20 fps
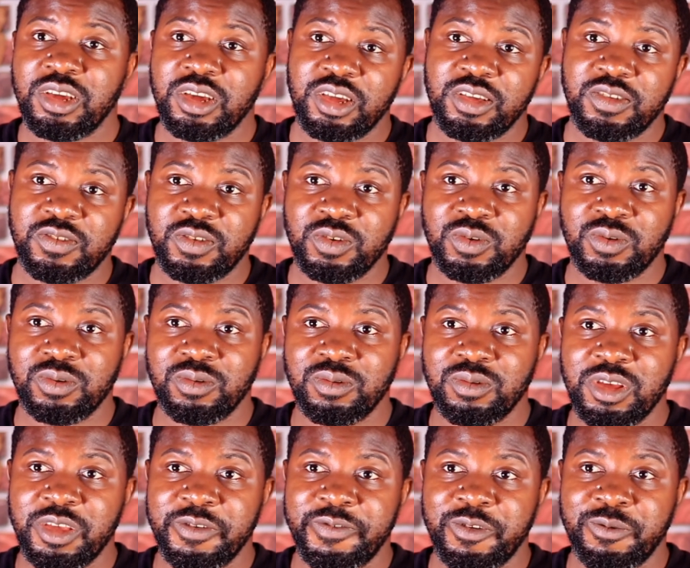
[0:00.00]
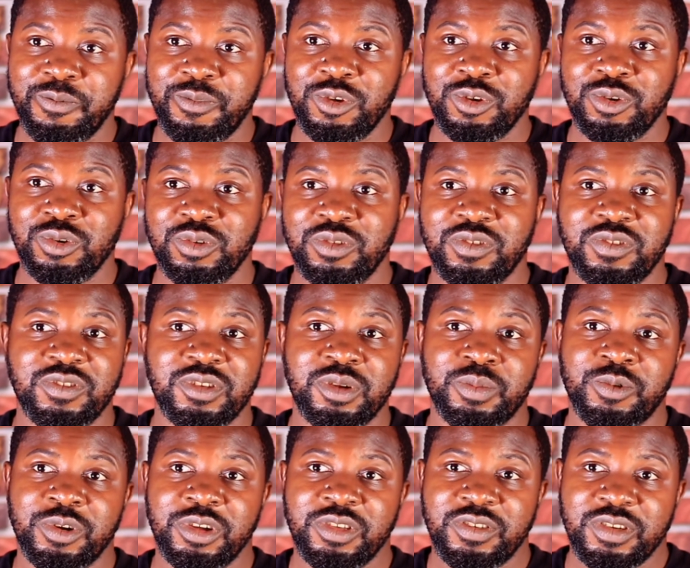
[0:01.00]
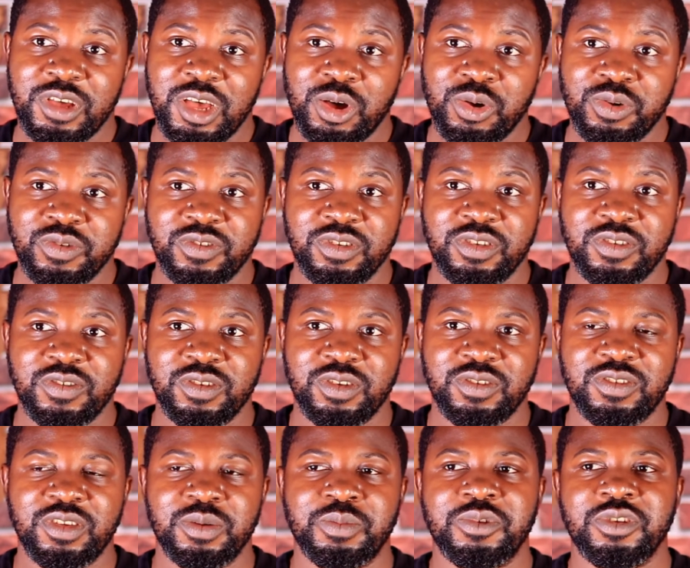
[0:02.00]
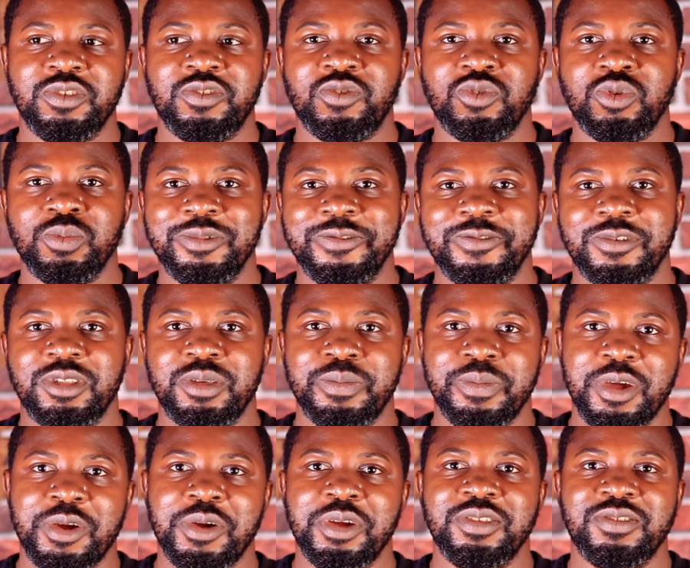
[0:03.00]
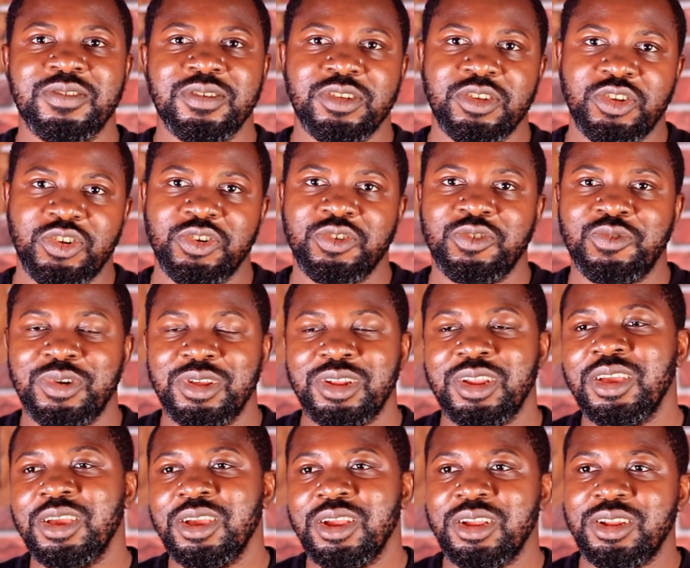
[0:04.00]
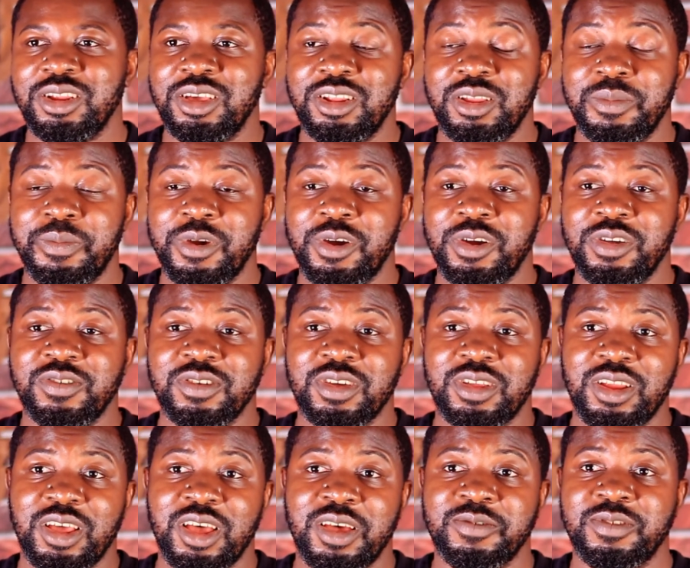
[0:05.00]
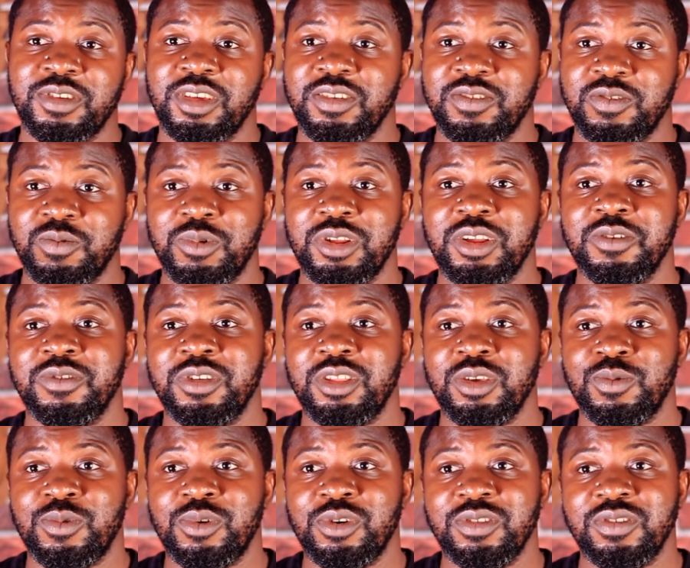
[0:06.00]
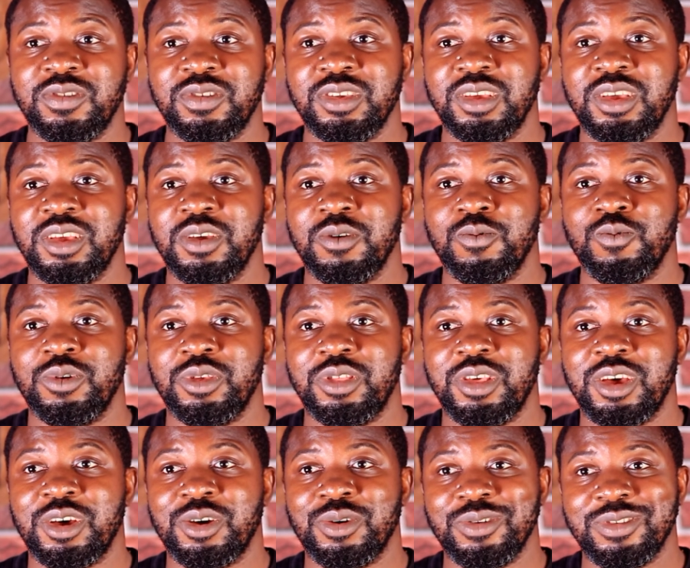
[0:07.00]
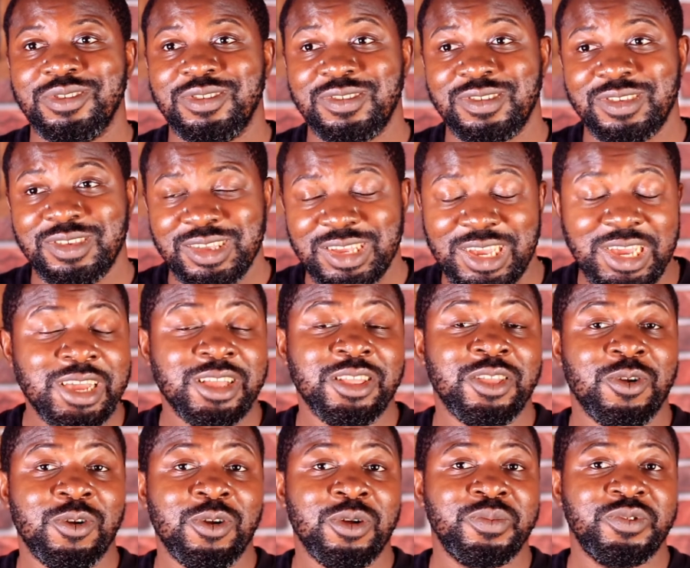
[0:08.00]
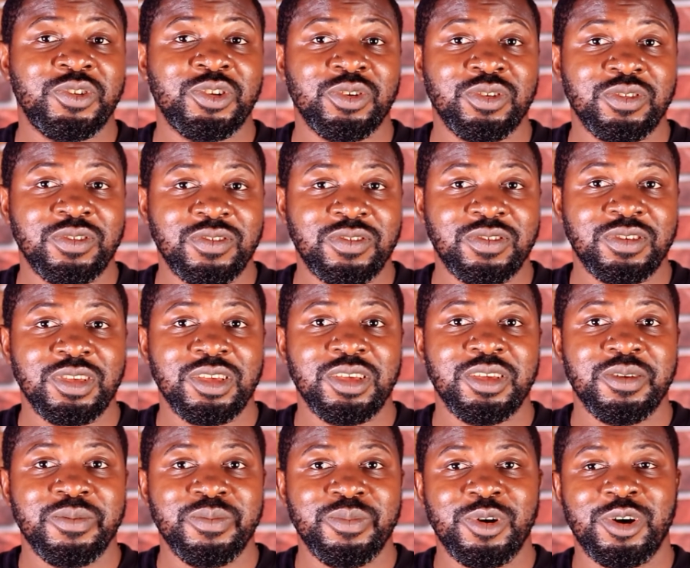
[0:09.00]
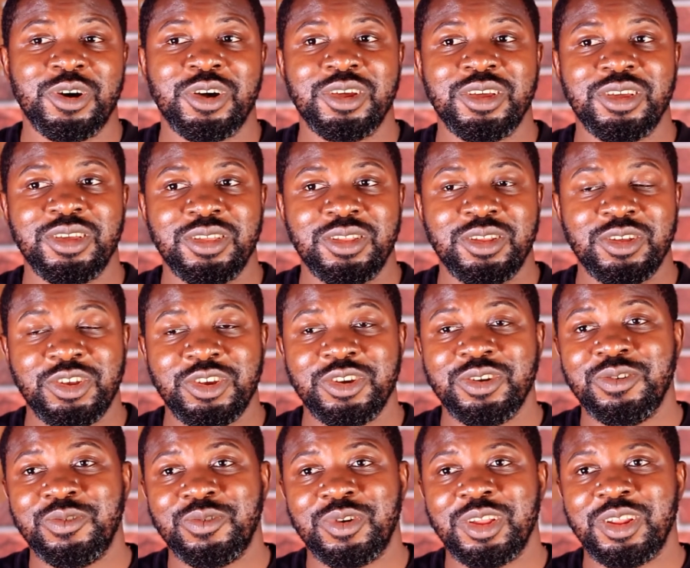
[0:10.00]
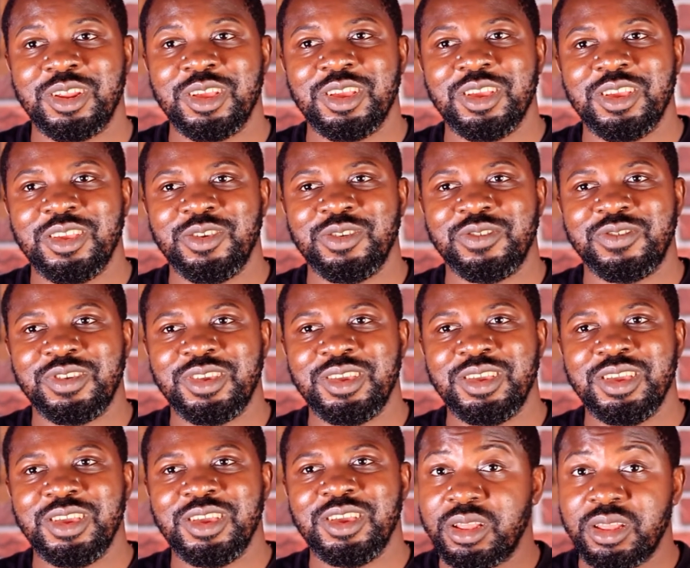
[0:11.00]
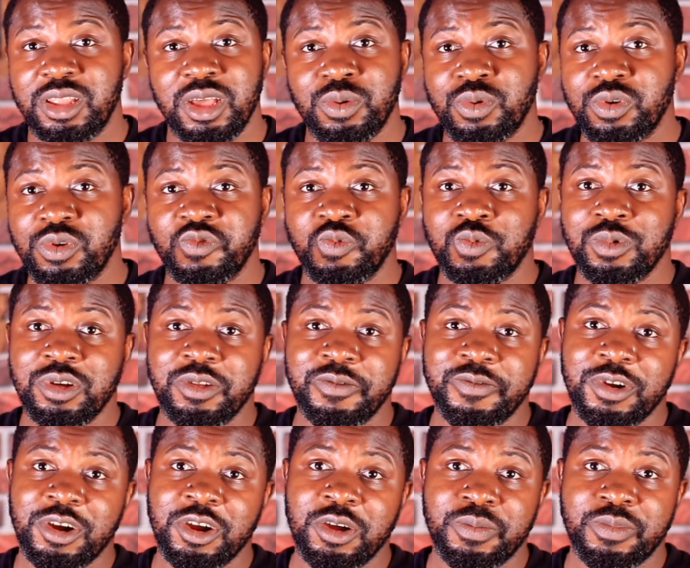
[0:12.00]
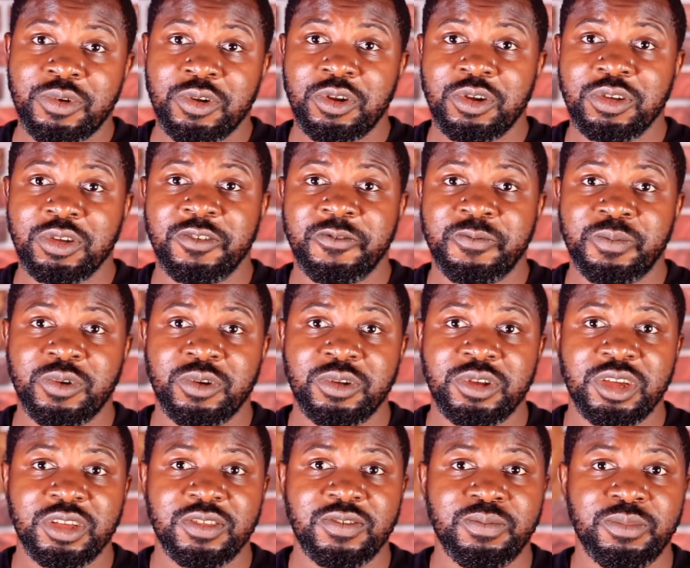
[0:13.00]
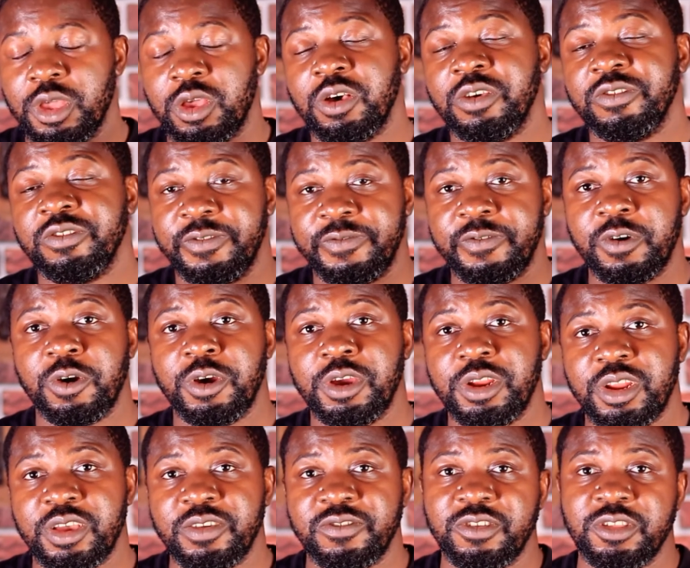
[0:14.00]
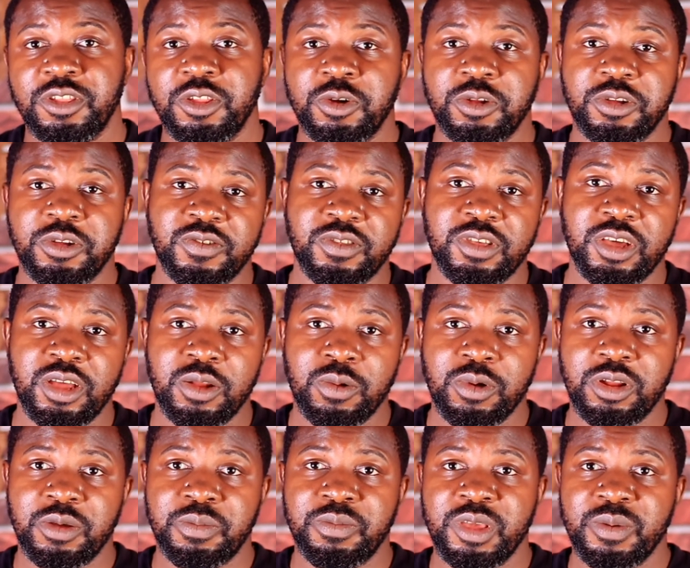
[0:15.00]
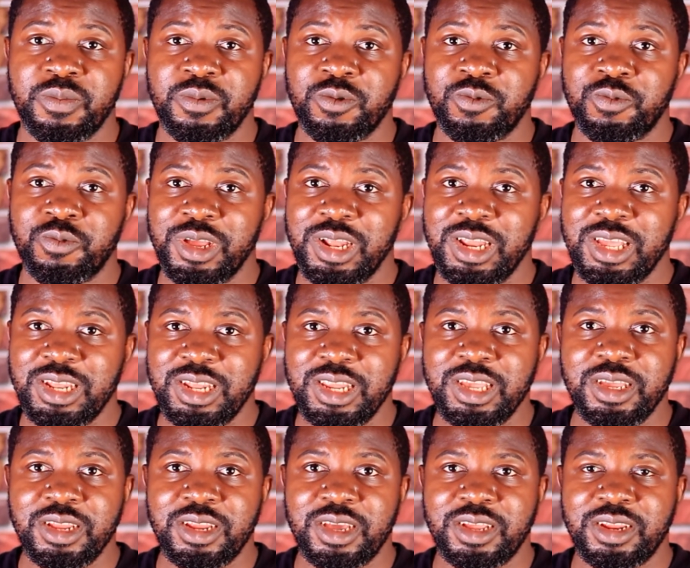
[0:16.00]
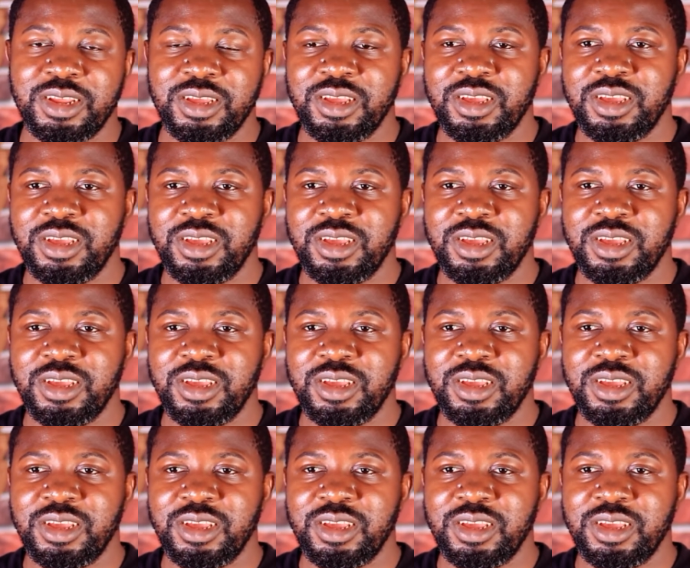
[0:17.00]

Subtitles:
And so if you build separate houses or separate rooms for the parents and the children, then the parents can have sex whenever they want without interruptions by the children, you see. And that was one very unproductive project because the foreigners did not understand what the people really needed.